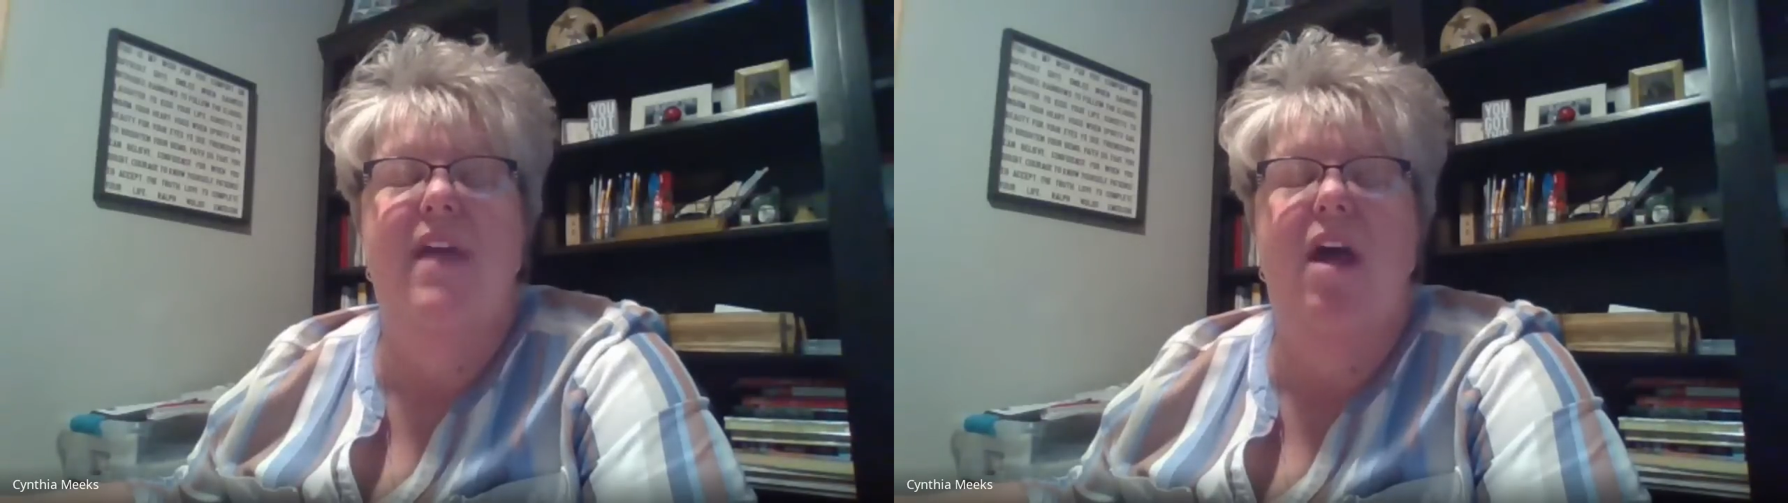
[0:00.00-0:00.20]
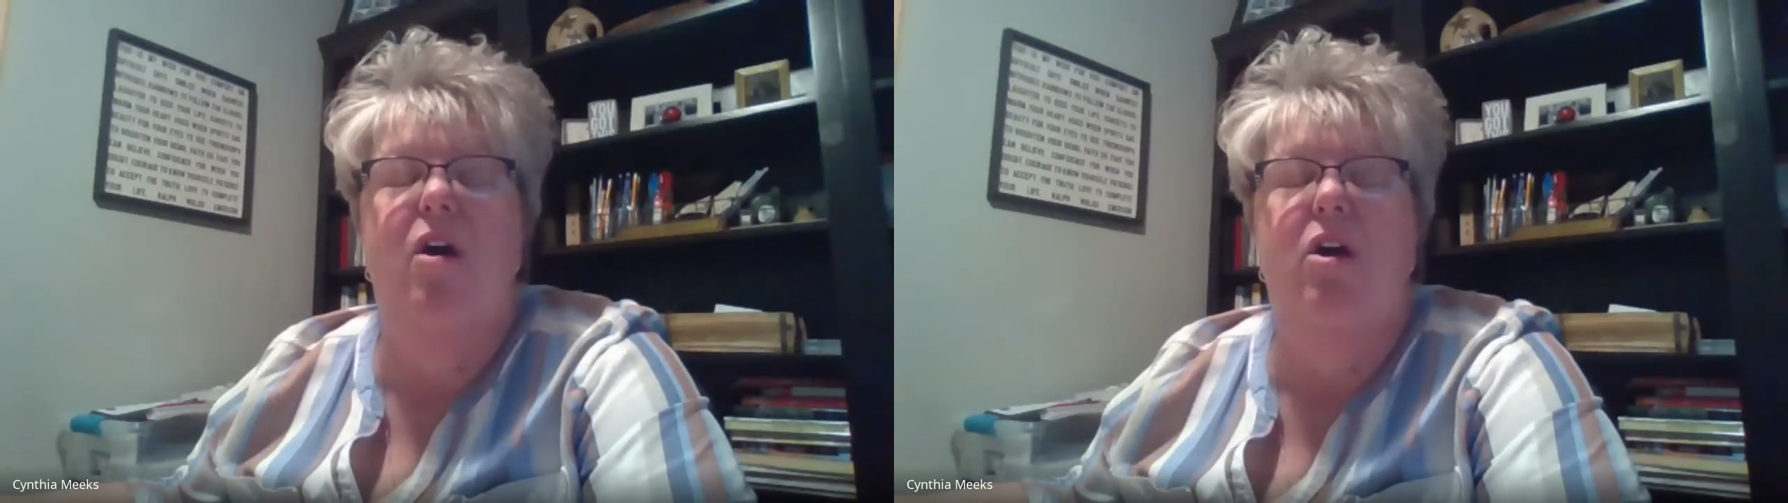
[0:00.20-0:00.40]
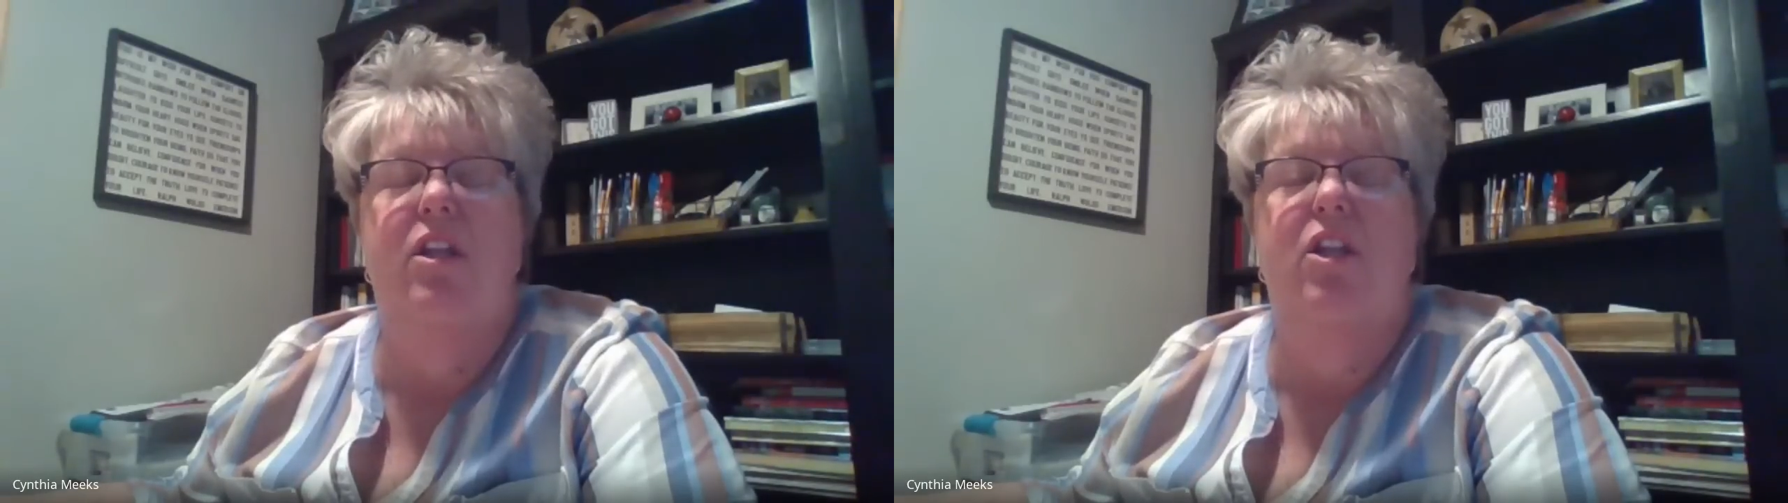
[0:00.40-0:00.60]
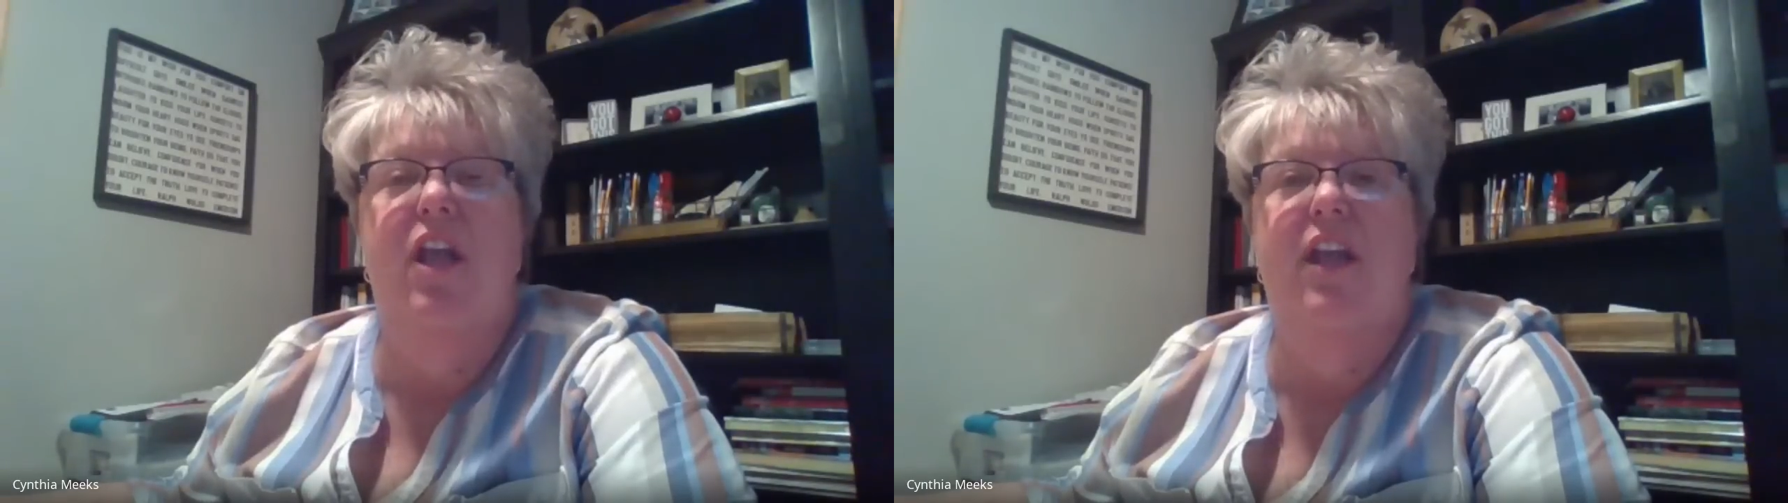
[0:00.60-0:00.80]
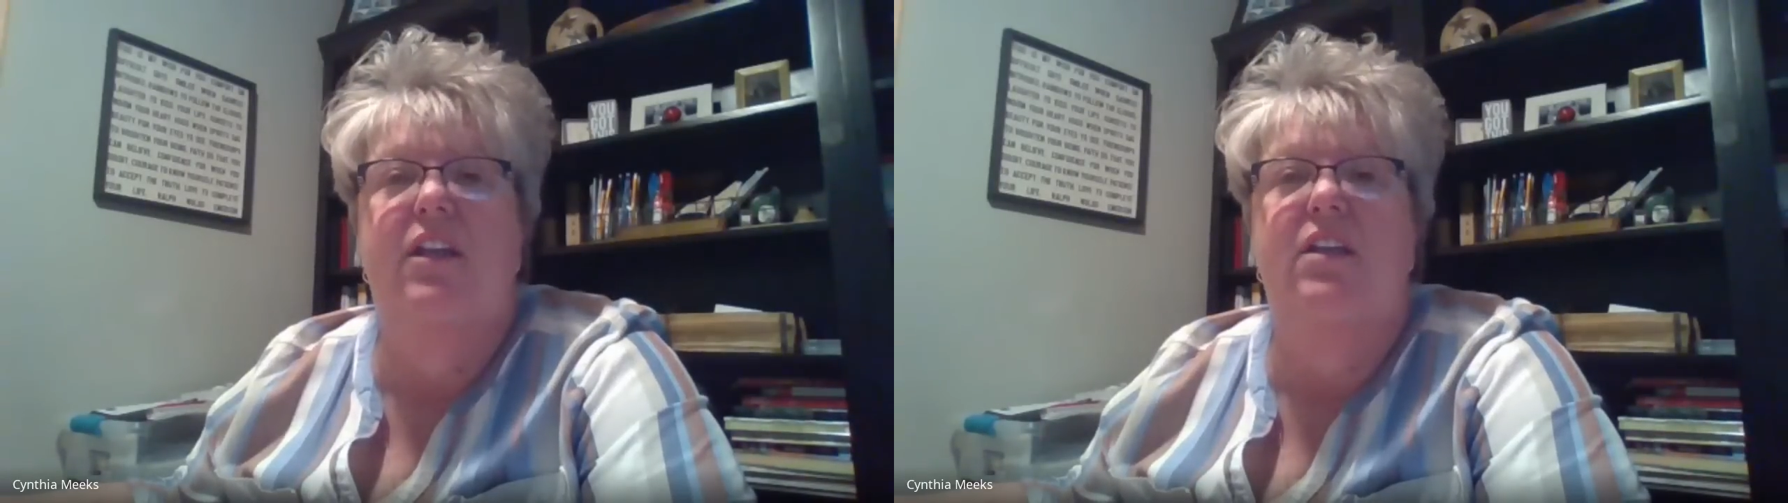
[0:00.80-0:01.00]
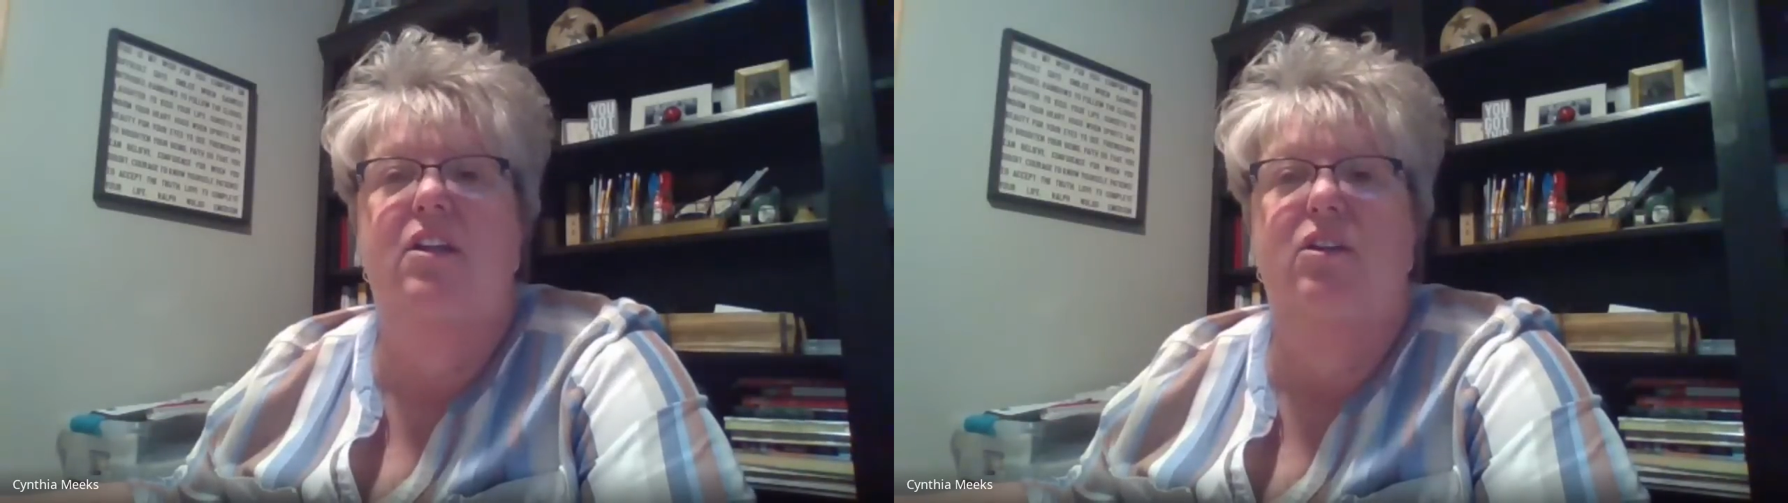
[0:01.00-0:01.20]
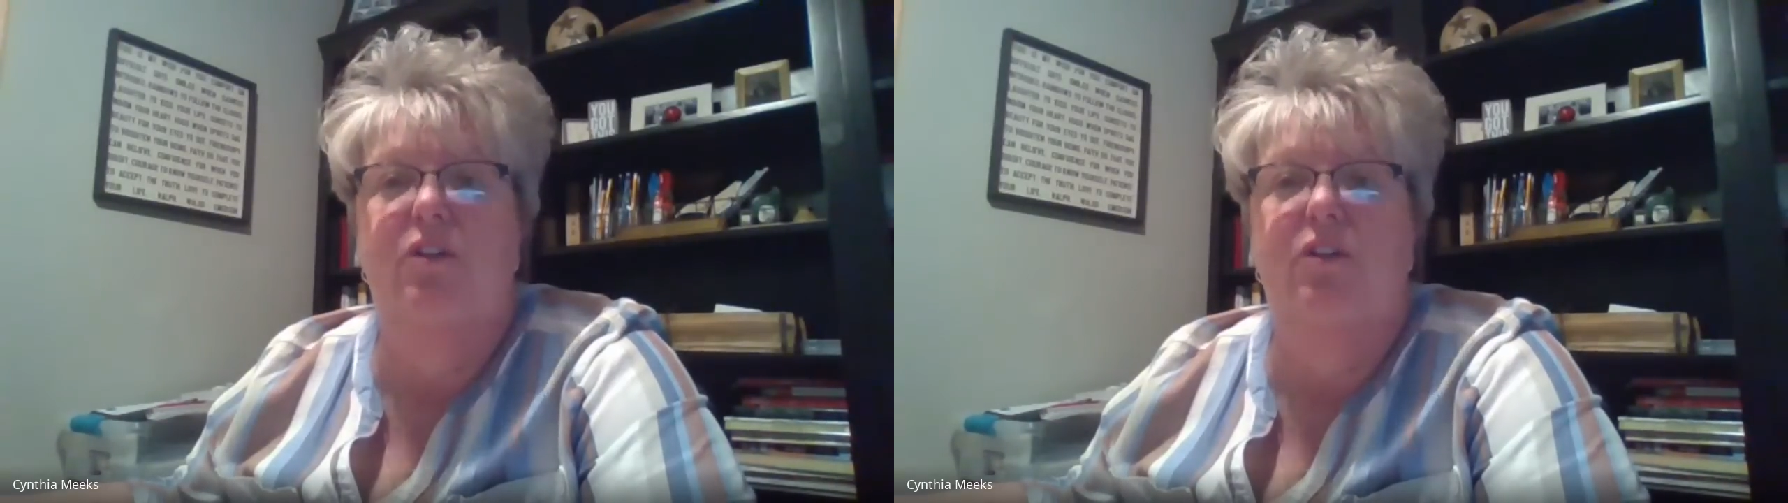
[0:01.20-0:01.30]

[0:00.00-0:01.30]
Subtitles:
that online